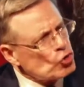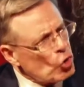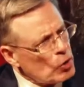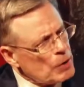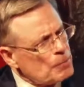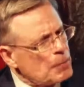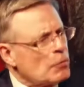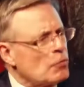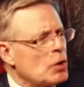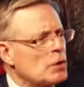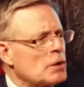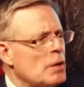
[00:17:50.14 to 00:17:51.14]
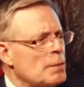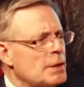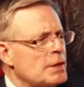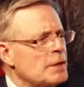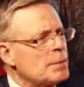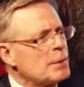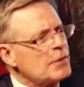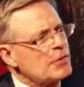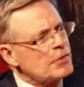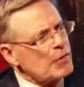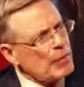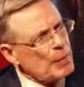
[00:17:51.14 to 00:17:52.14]
Joy for a royal commentator because it
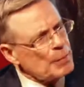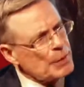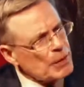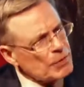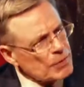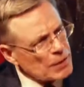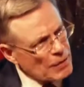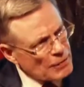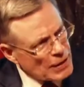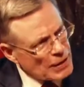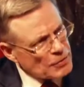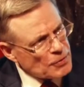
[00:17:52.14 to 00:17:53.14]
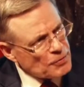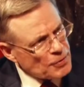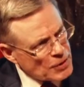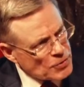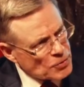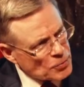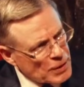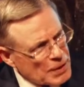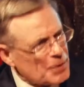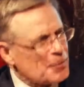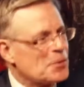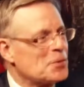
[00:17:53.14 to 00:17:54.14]
so happened I used to cover London Fashion Week,
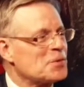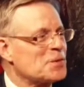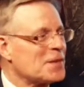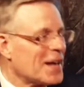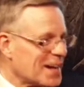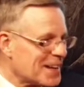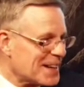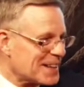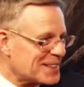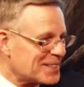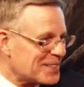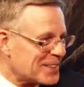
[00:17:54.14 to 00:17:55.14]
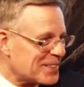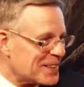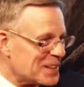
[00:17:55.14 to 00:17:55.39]
and of course that links with the great...